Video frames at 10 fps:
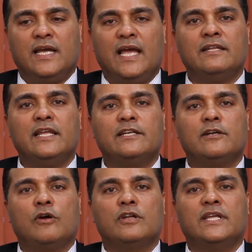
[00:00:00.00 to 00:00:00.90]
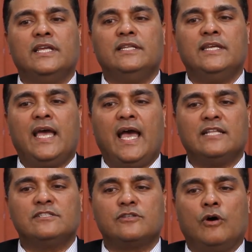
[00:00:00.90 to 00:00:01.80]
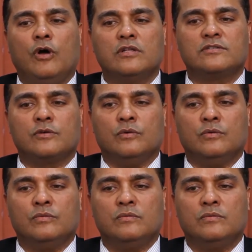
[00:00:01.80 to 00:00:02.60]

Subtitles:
and later on in the hands also.